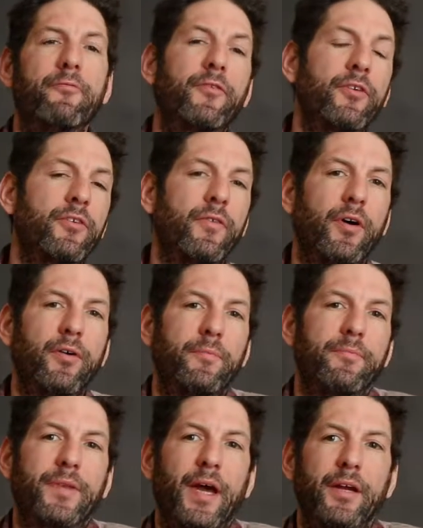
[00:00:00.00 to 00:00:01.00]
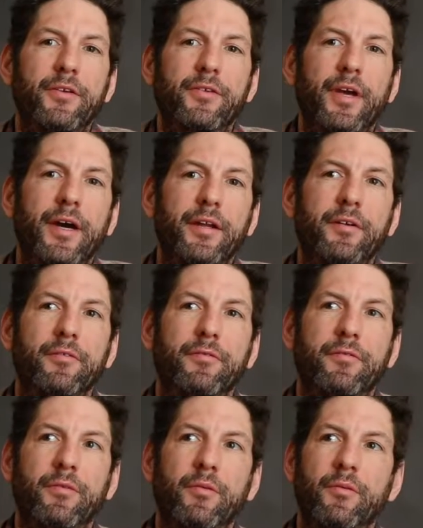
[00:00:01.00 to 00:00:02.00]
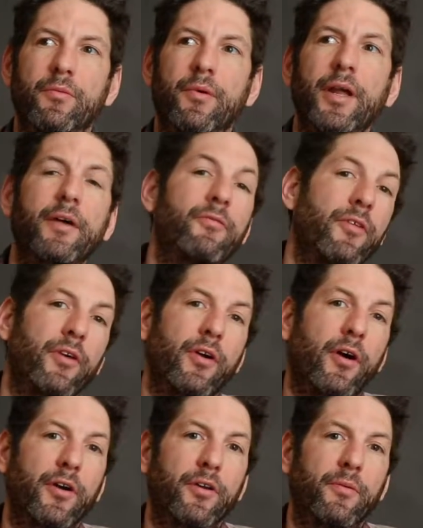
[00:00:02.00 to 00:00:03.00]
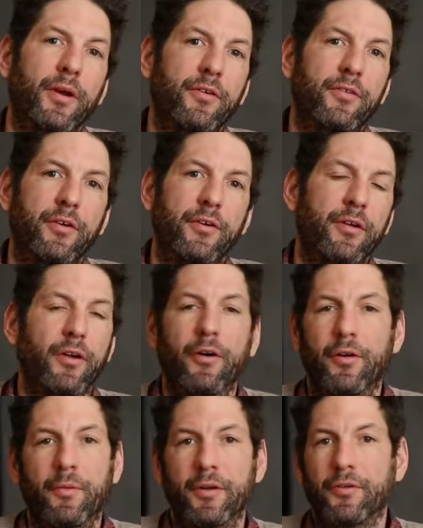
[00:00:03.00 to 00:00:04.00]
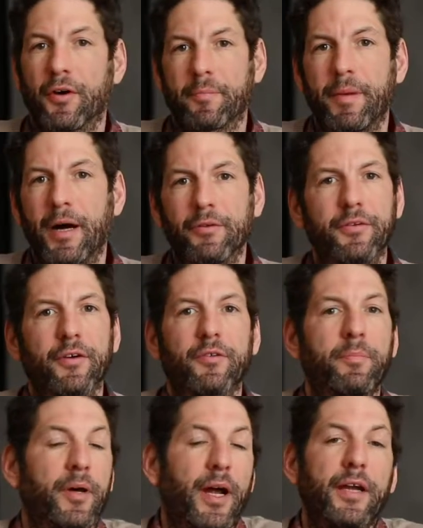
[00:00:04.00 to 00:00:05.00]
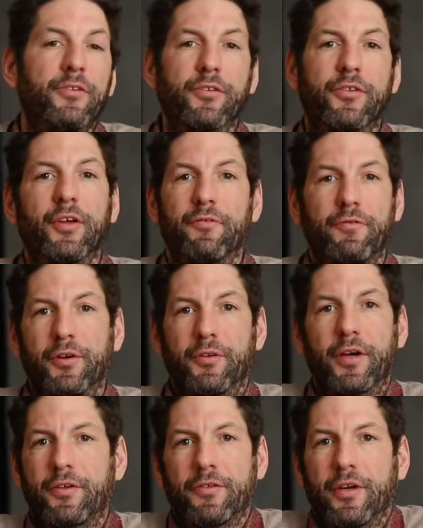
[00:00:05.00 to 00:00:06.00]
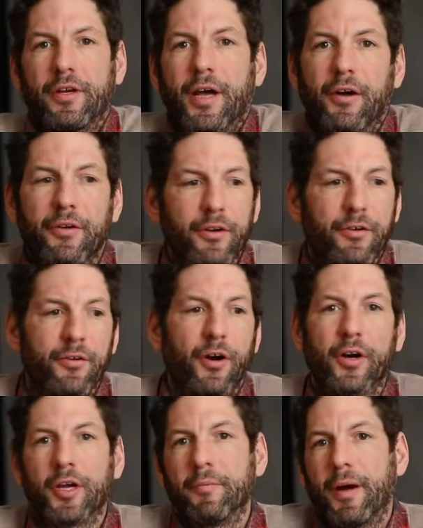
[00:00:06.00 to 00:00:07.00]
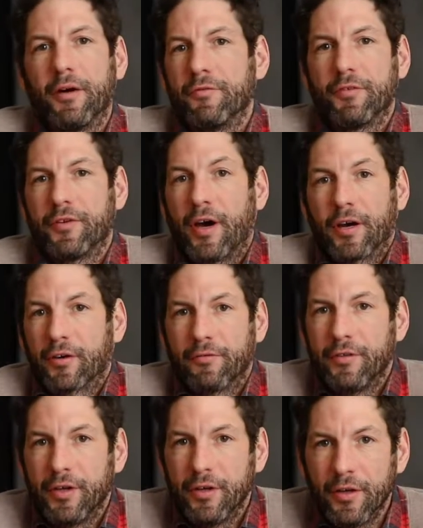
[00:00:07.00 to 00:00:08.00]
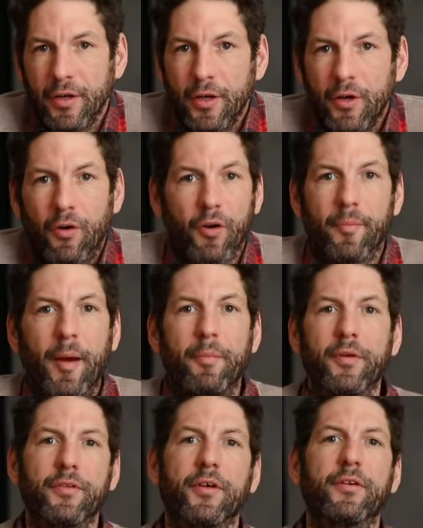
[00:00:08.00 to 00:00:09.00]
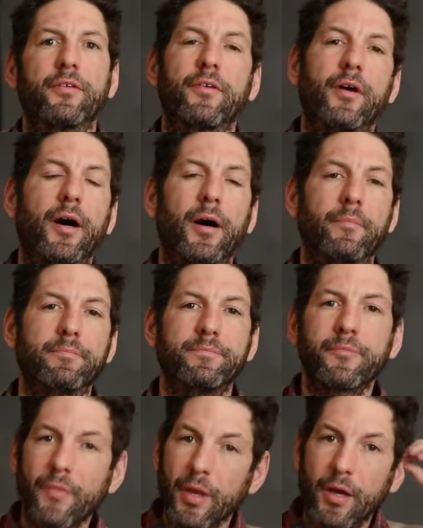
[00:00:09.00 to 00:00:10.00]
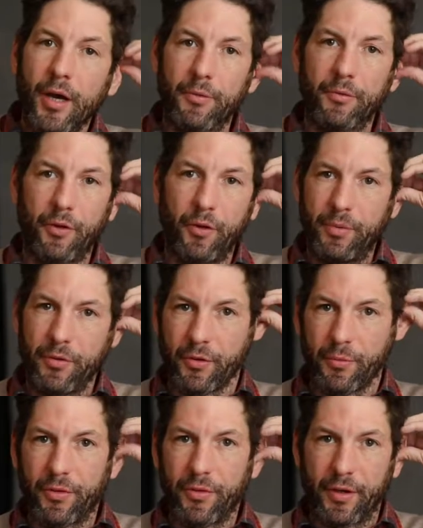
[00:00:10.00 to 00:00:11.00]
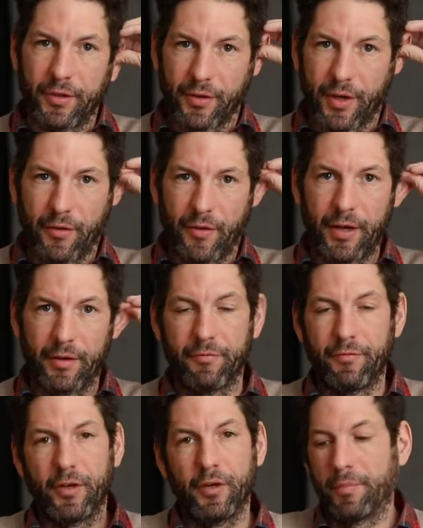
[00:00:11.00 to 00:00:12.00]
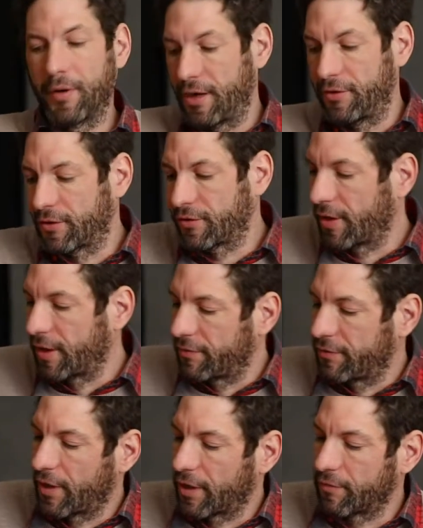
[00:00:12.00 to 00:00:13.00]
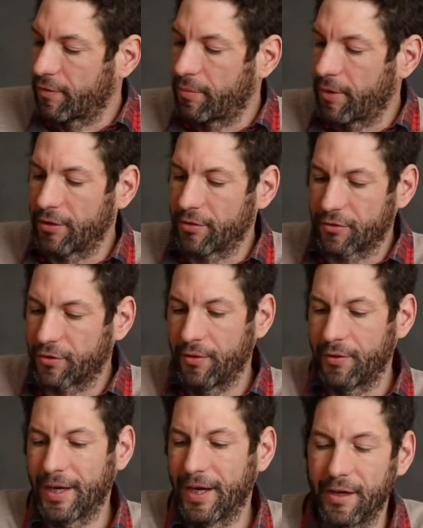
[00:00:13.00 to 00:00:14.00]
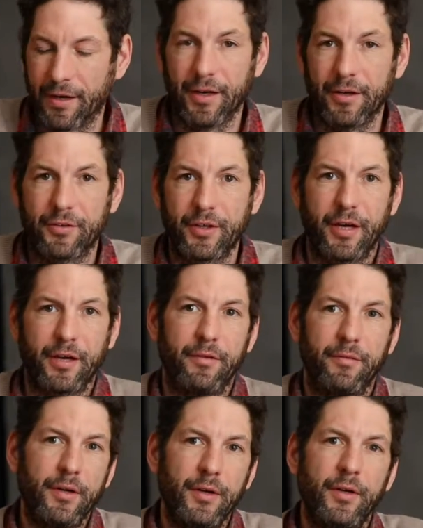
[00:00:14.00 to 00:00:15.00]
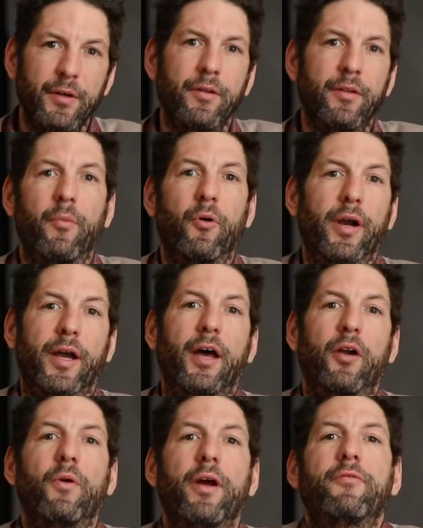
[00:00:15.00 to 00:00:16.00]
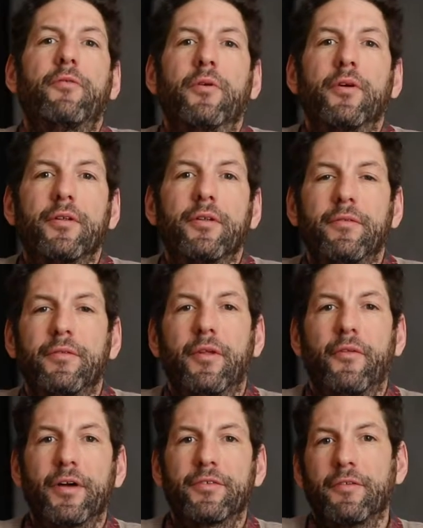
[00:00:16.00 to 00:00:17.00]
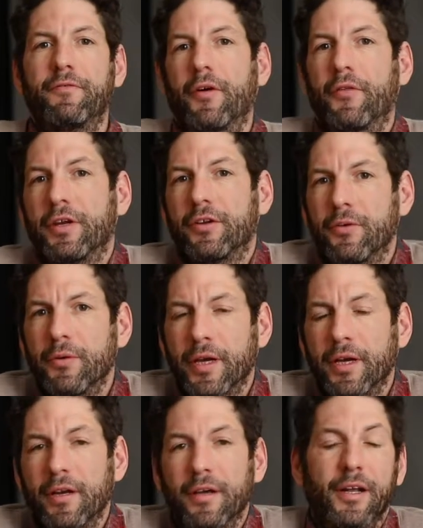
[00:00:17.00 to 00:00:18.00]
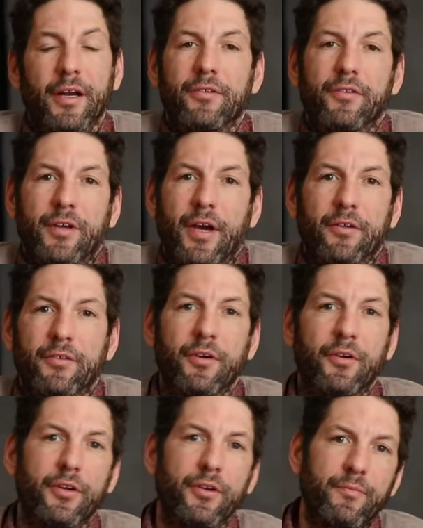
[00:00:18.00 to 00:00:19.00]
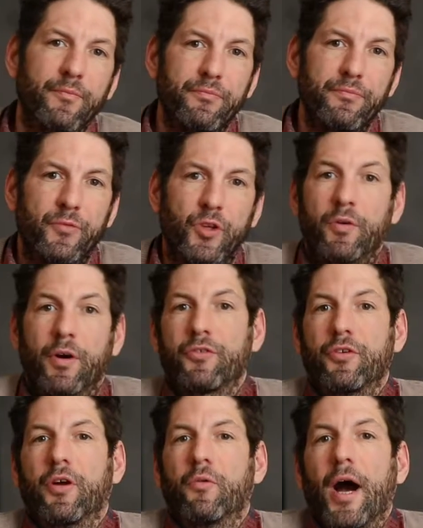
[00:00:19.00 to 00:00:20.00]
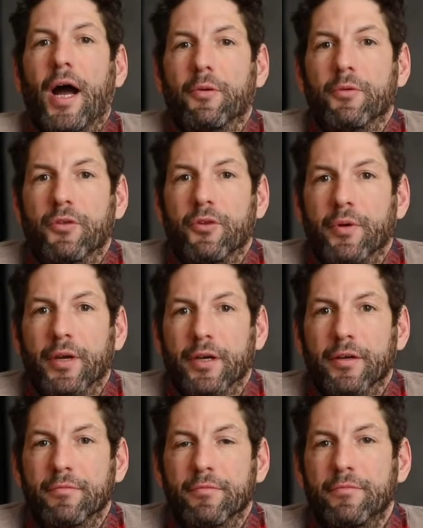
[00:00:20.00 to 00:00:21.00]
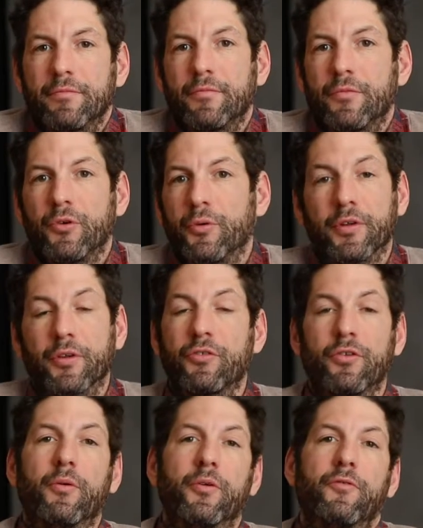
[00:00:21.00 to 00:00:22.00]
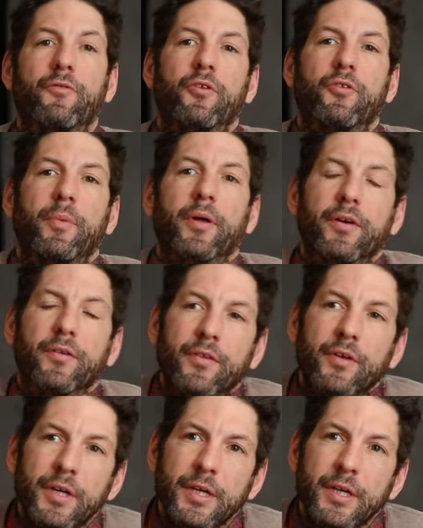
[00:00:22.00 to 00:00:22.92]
First of all, I just kind of, right after the inauguration, you know, I don't want to talk politics, but I just didn't feel like sitting down here and talking about photography or my business. I was a little busy with things. I had a lot of video projects and photography projects going on, and I just kind of, the more I got away for it, the less I felt like doing it, and then I just kind of started questioning why I was doing it, doing the show in the first place.